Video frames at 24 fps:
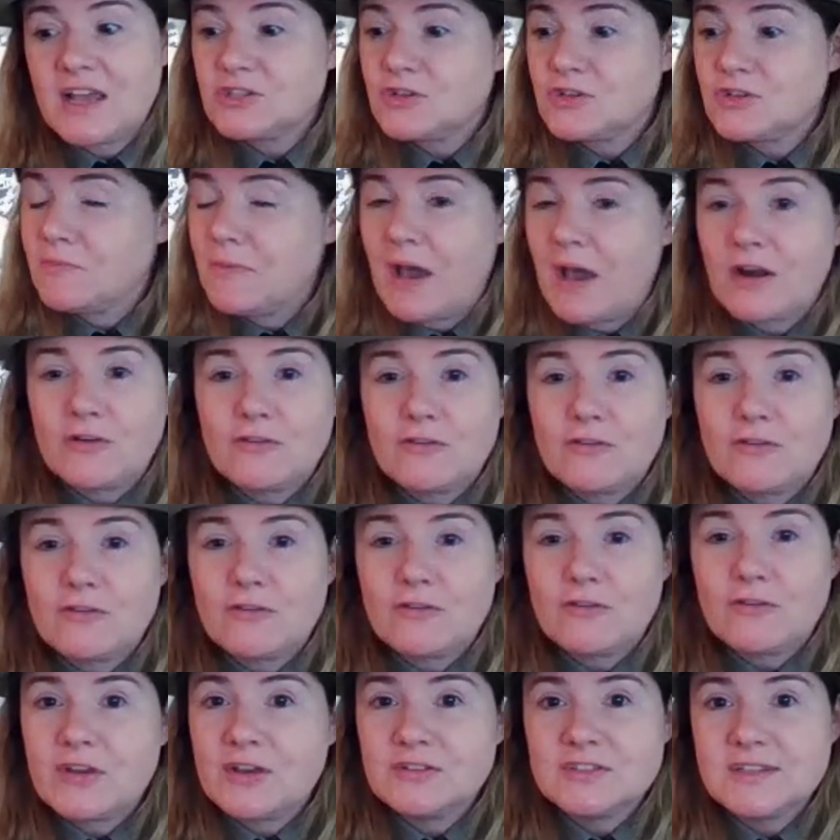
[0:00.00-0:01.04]

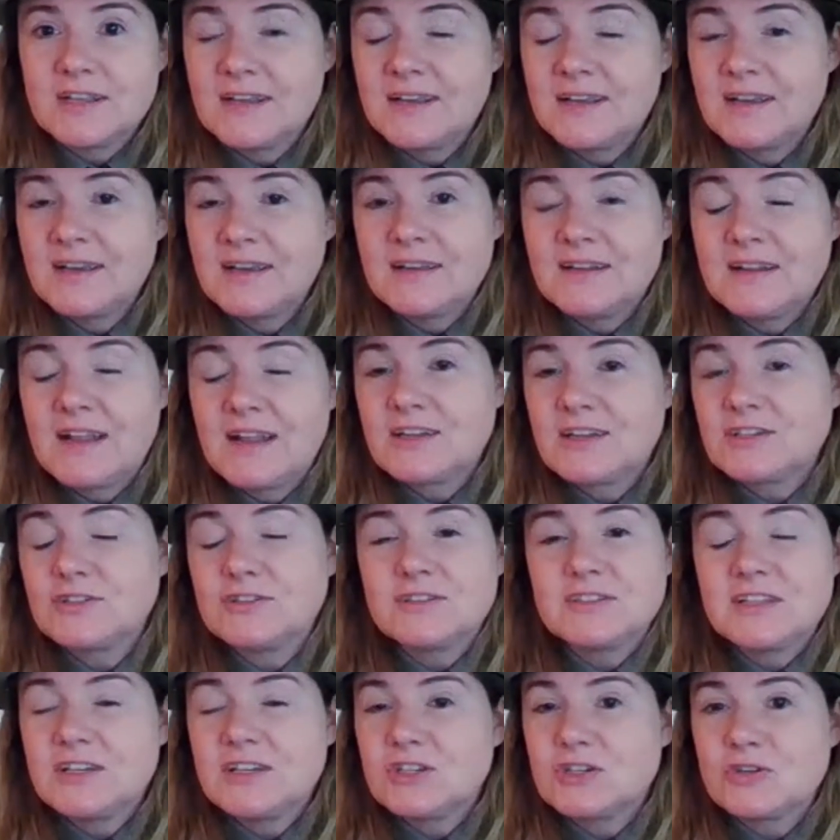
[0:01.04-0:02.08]
battlefields, national
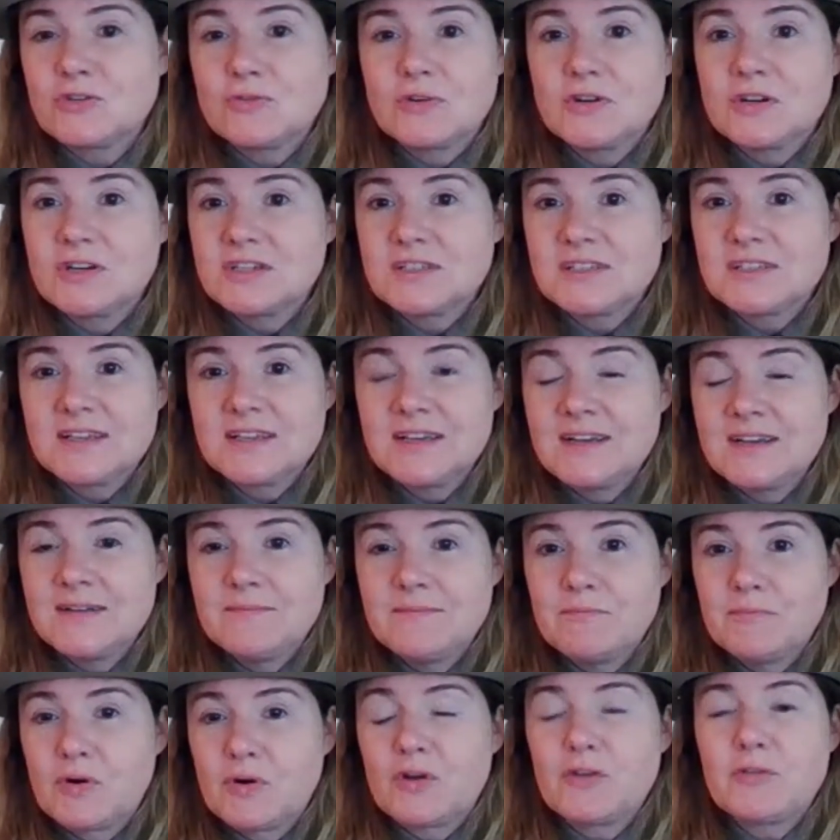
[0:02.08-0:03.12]
seashores,
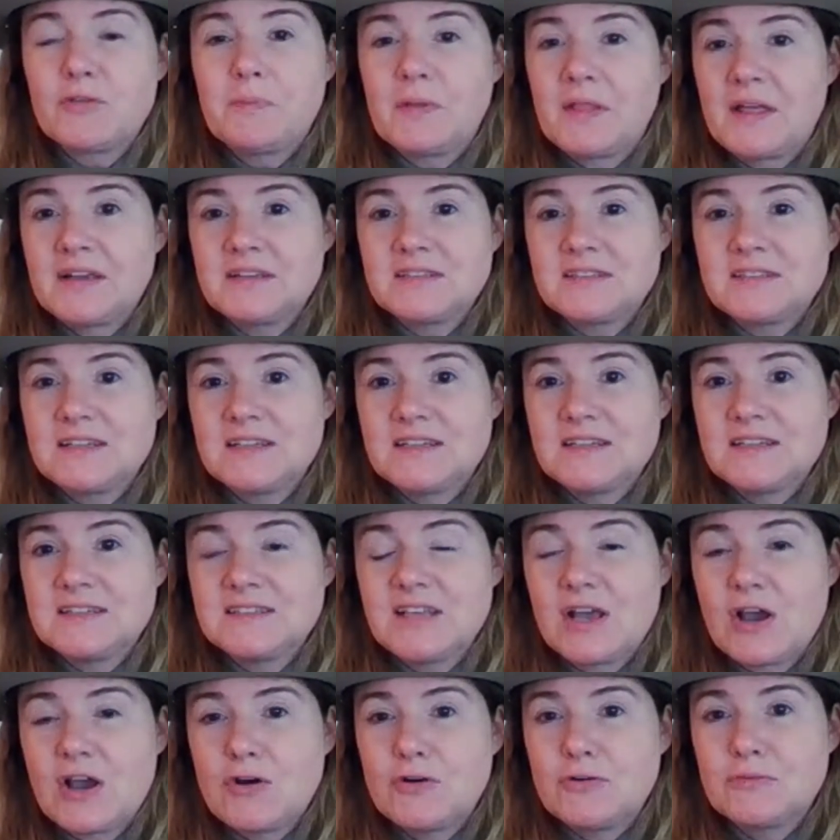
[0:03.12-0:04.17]
birthplaces,
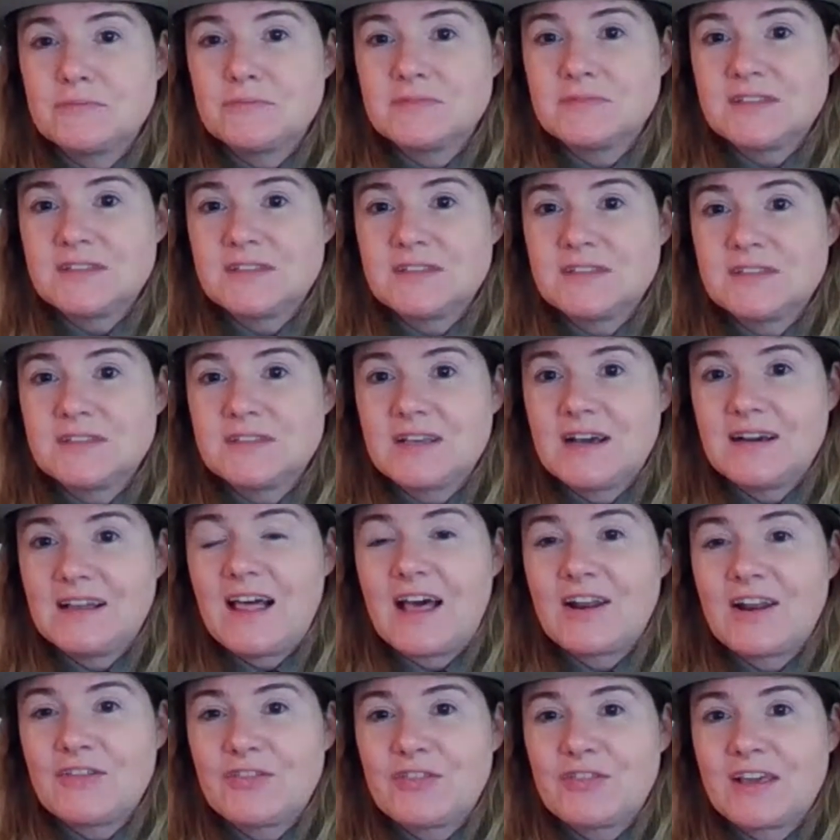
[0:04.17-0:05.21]
homes, a
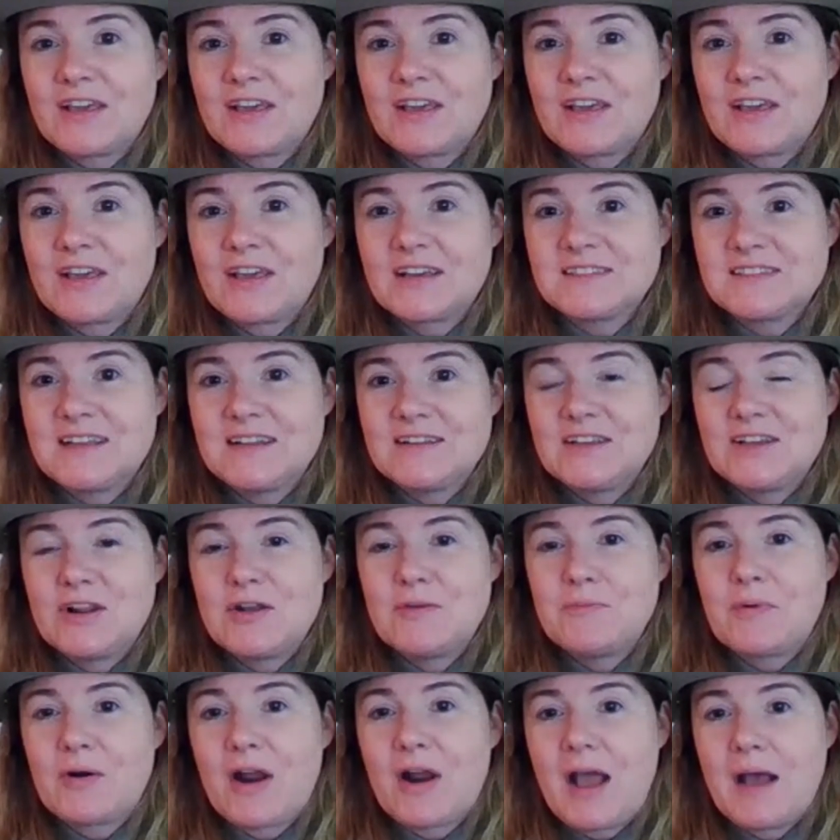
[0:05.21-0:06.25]
lot of things that, you know,
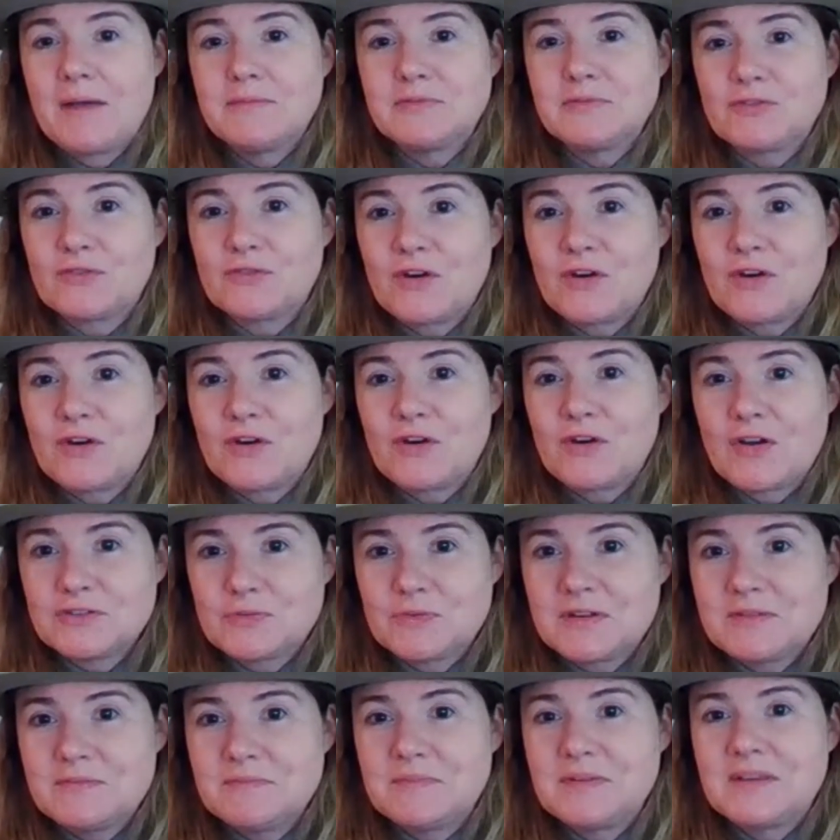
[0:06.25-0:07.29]
perhaps for others
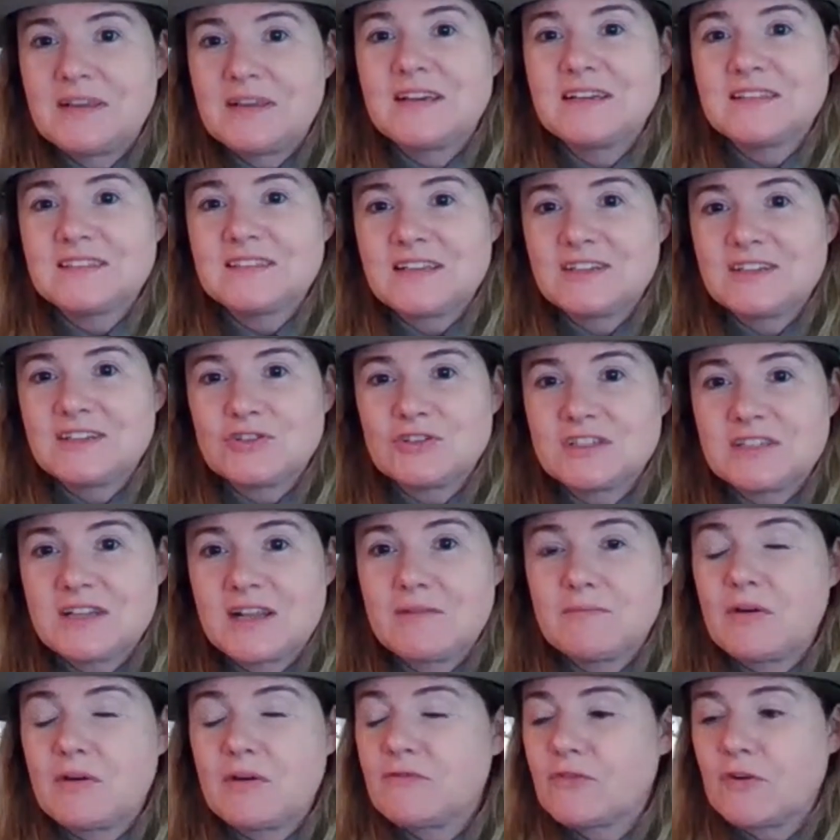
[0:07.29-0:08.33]
wouldn't be as
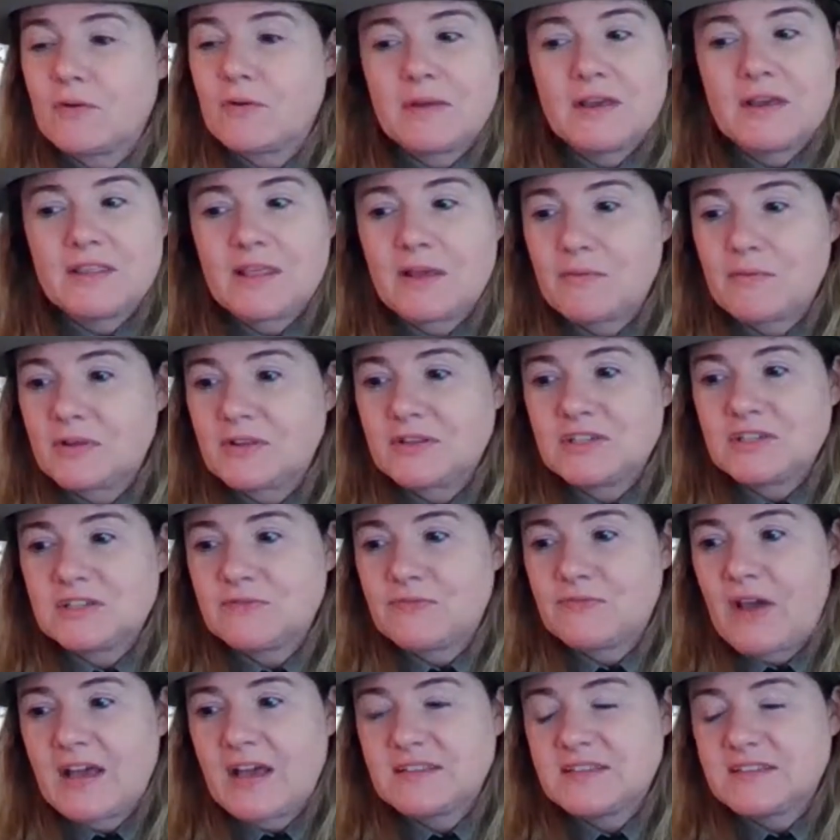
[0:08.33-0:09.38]
interesting, but for me, they really just
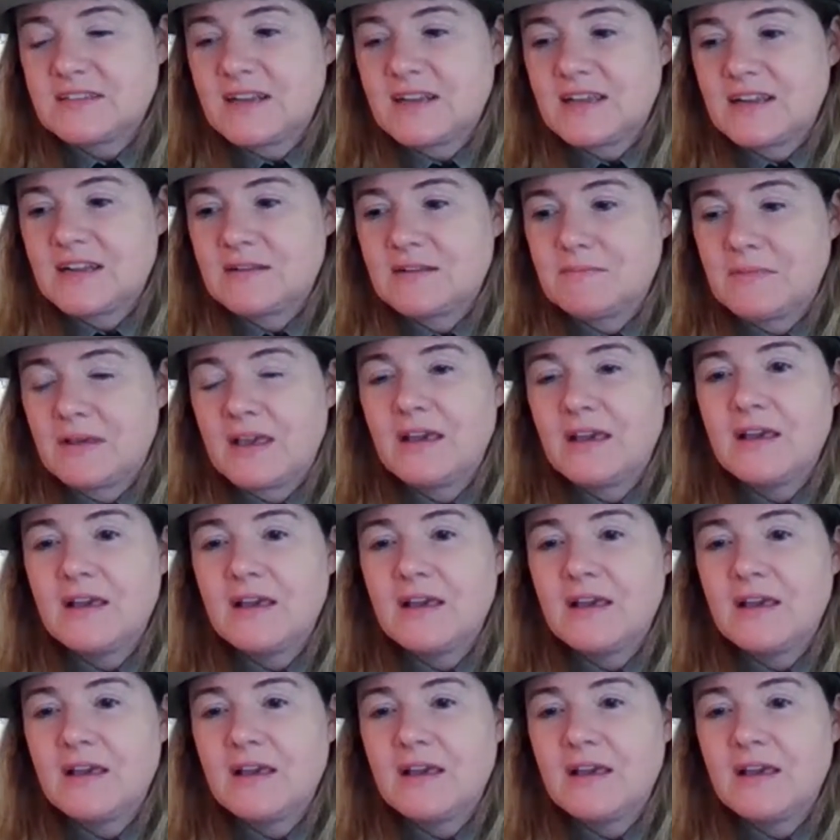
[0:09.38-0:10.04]
fascinated me.